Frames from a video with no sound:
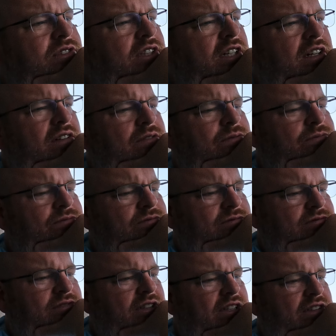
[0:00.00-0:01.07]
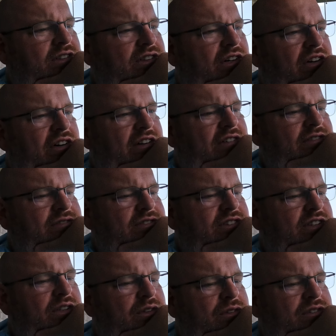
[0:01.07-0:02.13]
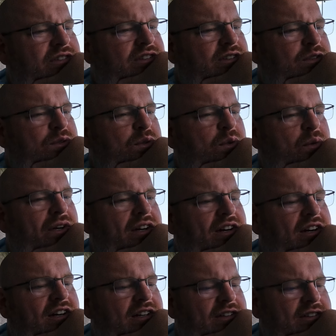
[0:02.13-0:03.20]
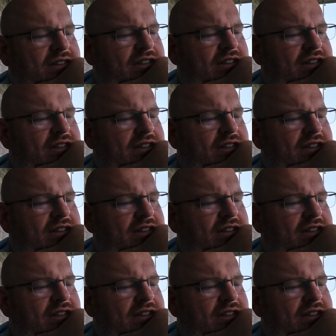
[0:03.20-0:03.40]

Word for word: you know, get started. So this is where we are.